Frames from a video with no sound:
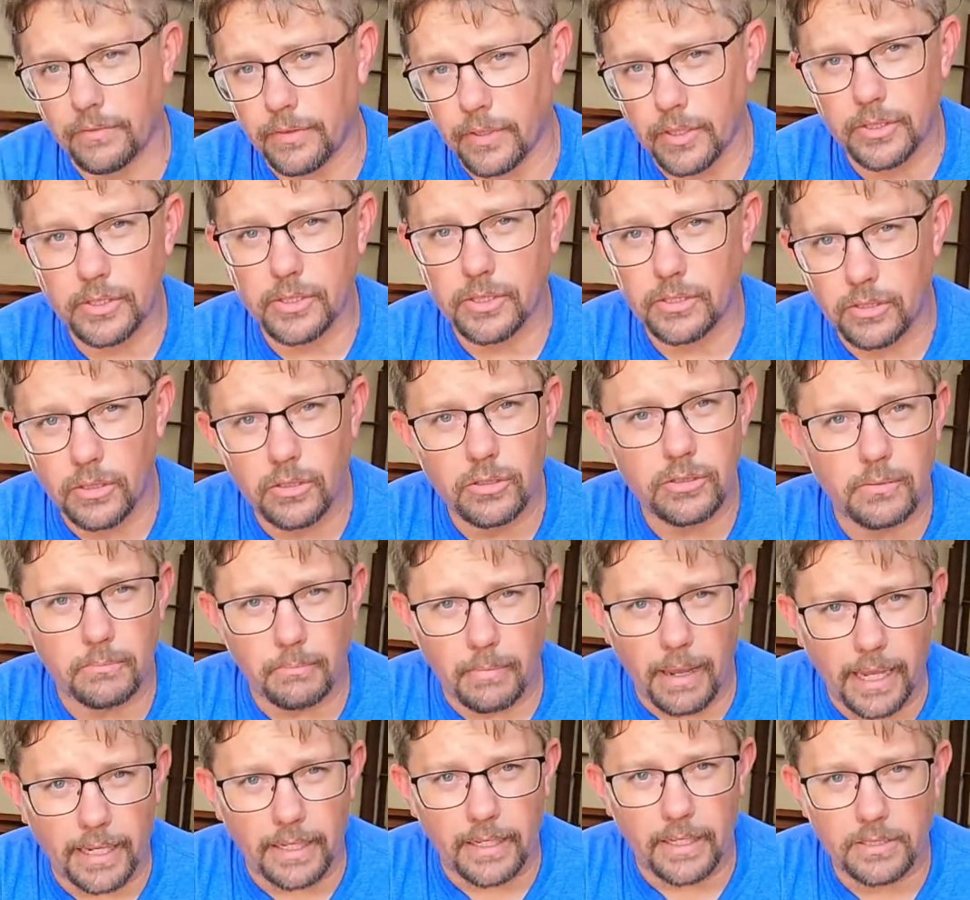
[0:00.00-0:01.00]
if you'll just do
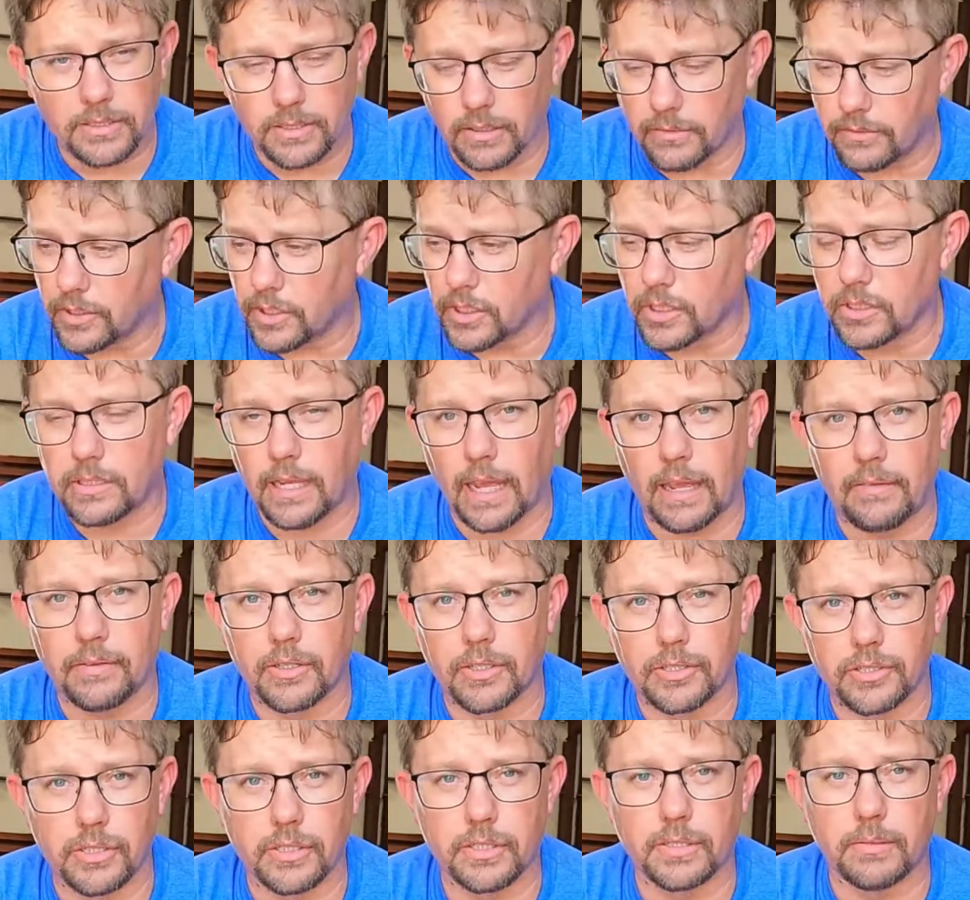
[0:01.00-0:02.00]
some maintenance, if you just have
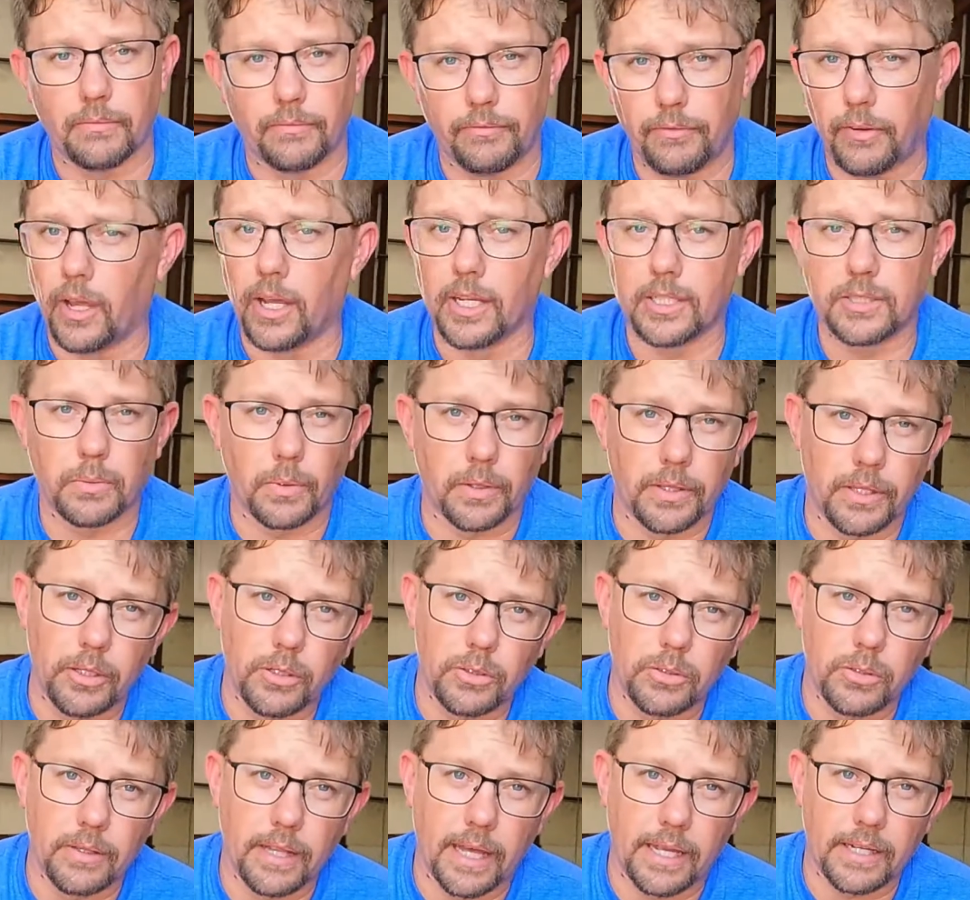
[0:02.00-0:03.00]
your system flush, whether
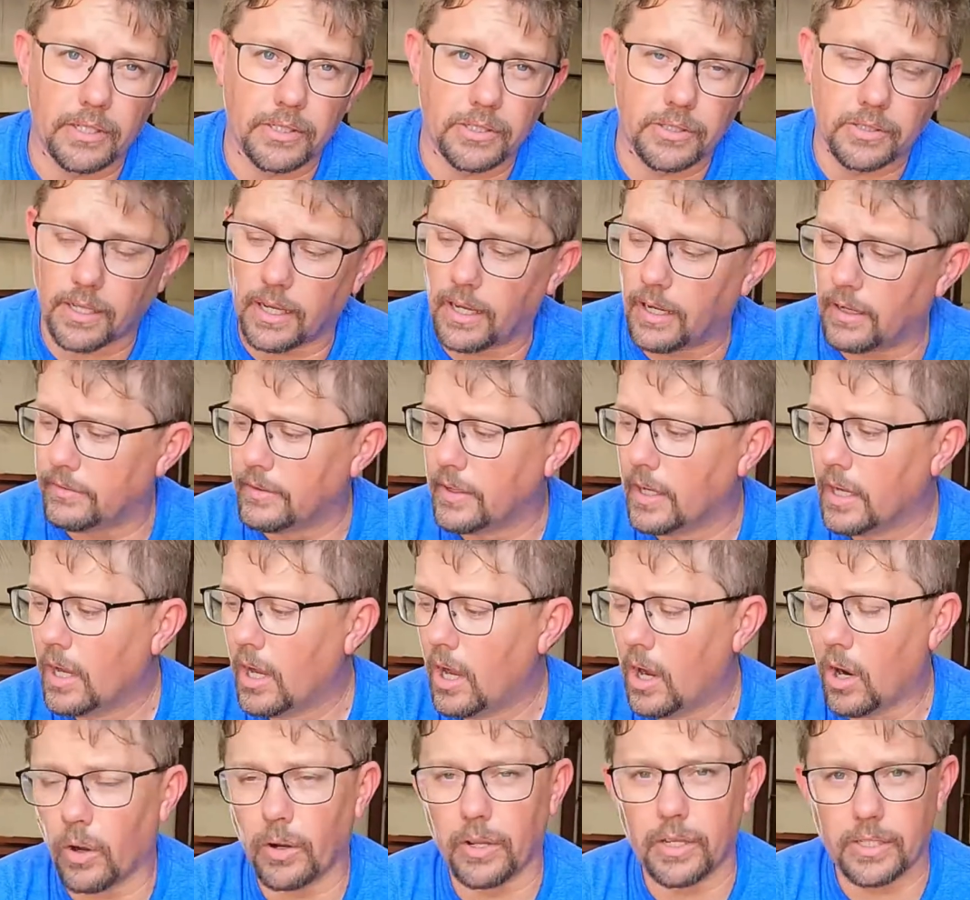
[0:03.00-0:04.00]
you do that yourself
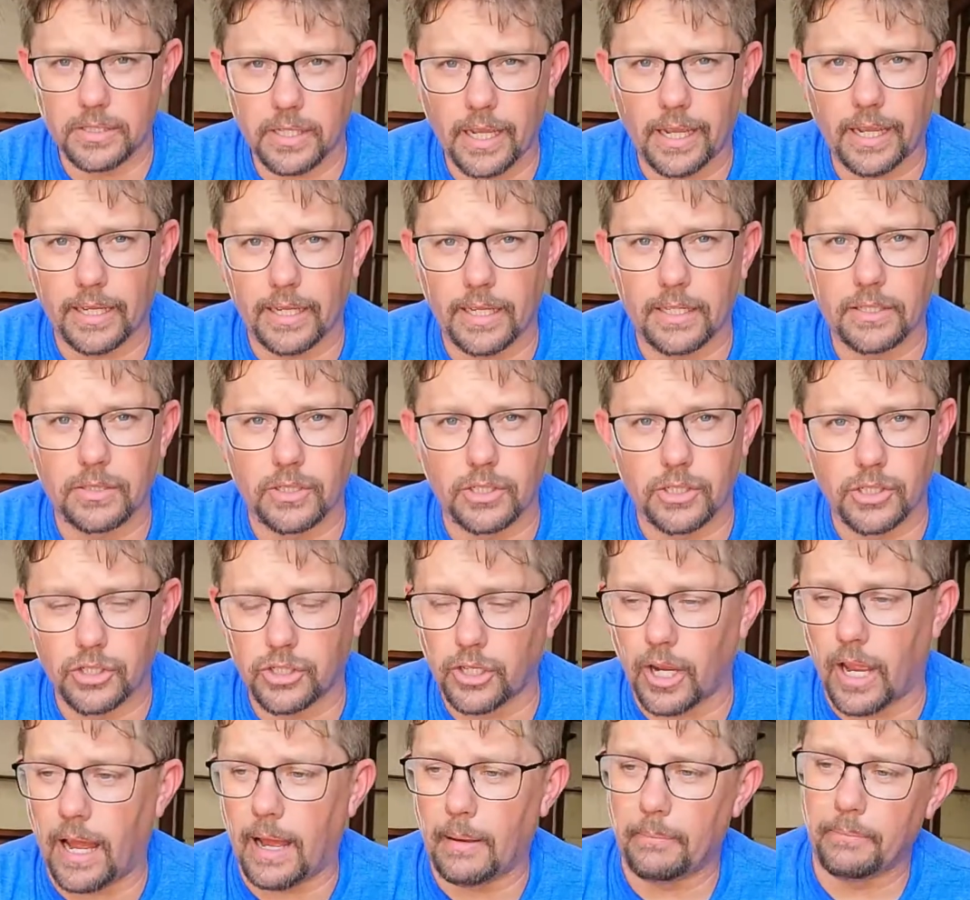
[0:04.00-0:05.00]
or you take it into a
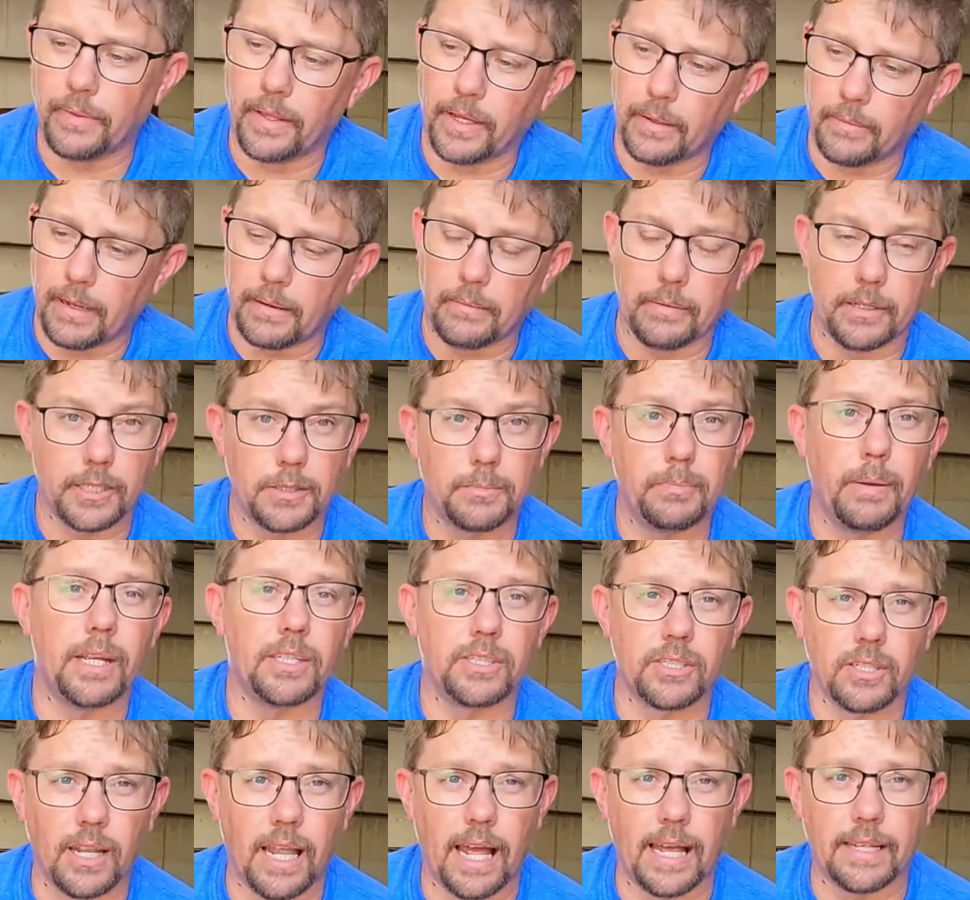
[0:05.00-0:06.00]
shop that maybe
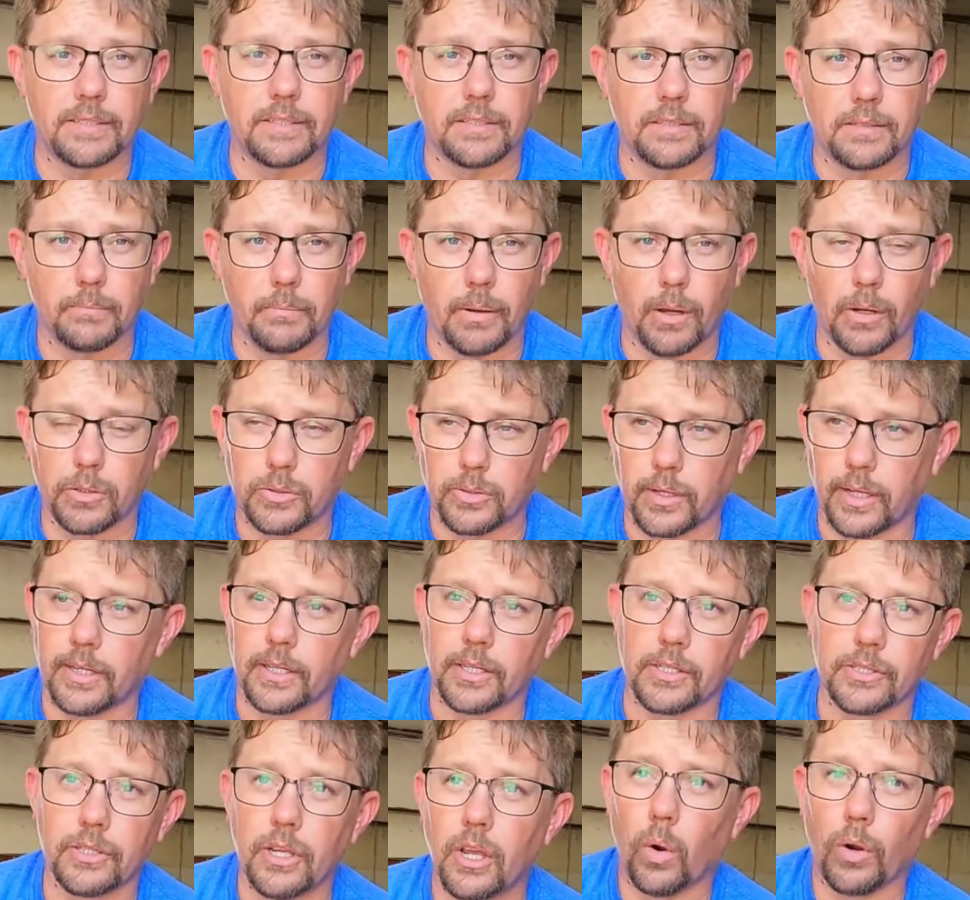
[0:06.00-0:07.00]
specializes in boat trailers,